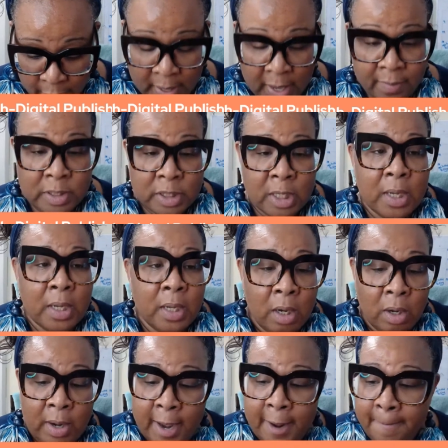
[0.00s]
everything.
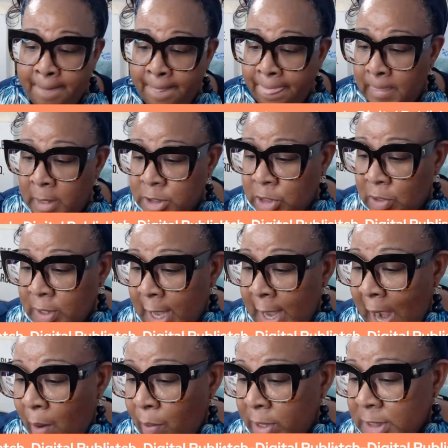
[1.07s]
Okay. So yeah,
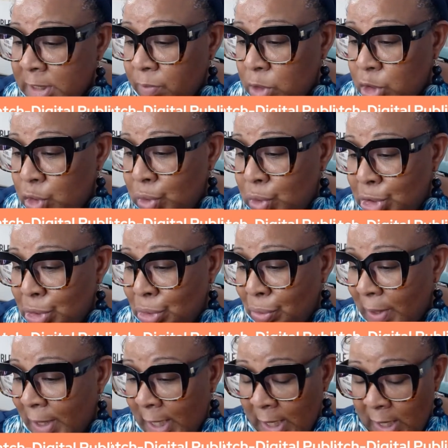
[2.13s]
I want to see what you're
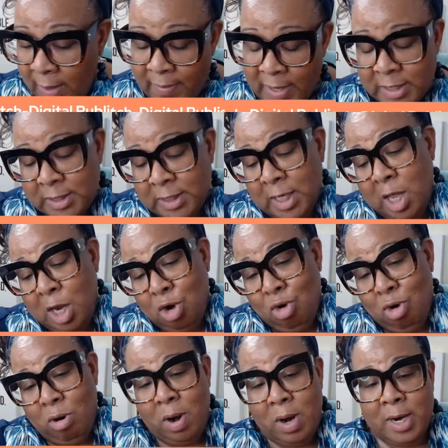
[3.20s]
doing, Miss
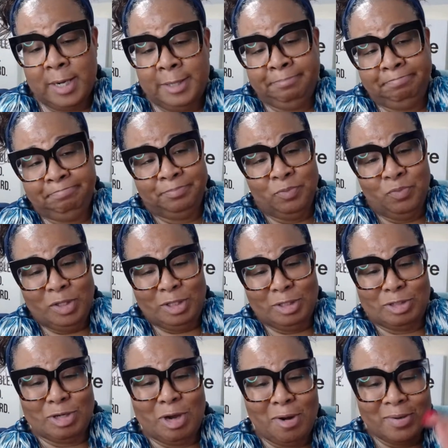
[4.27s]
Lenora, with the
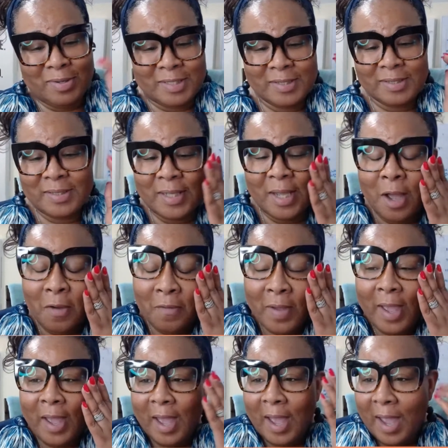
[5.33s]
journals and stuff
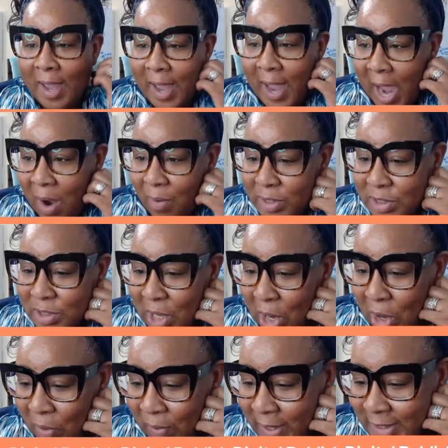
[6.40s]
and how it's
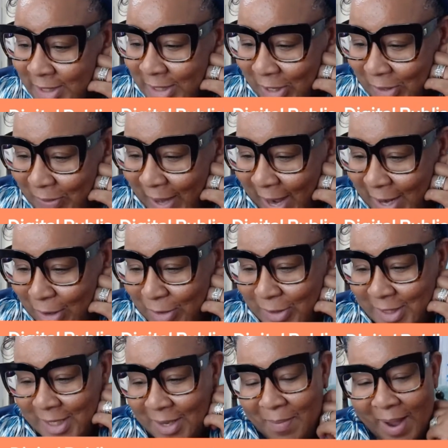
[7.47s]
going. So I know you
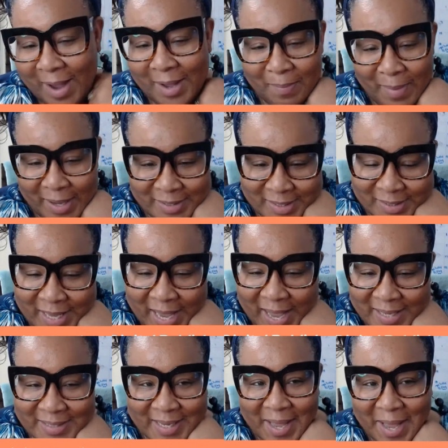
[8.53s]
said my
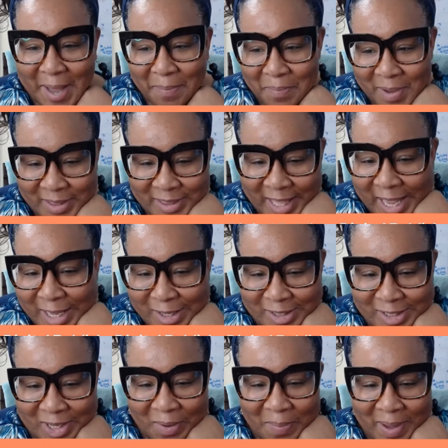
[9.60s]
designs are epic. Thank you
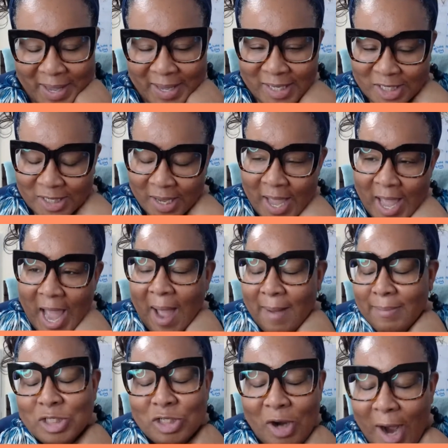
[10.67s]
so much. I'm
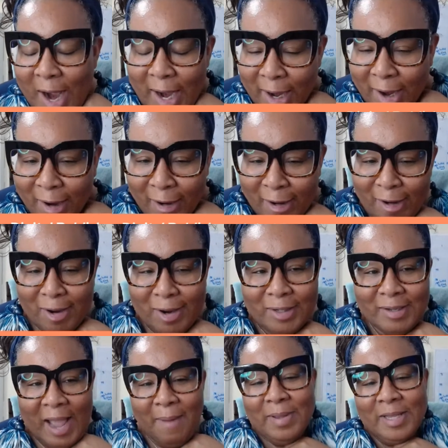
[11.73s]
trying, girl.
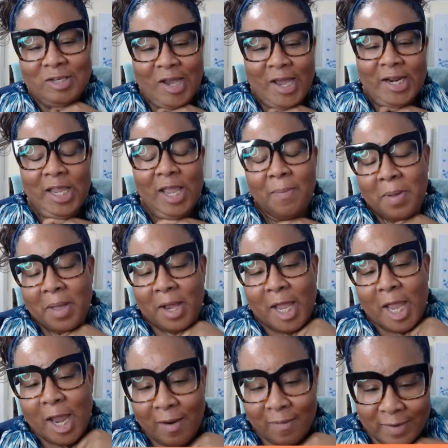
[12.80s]
I be trying to get better
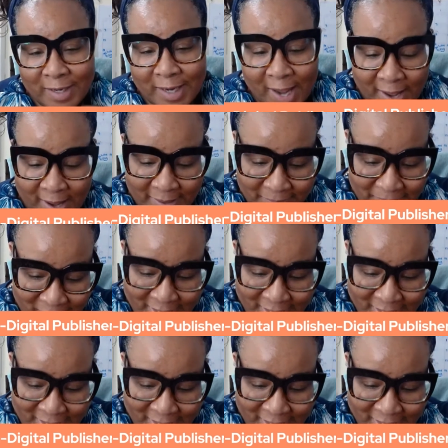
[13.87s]
every day.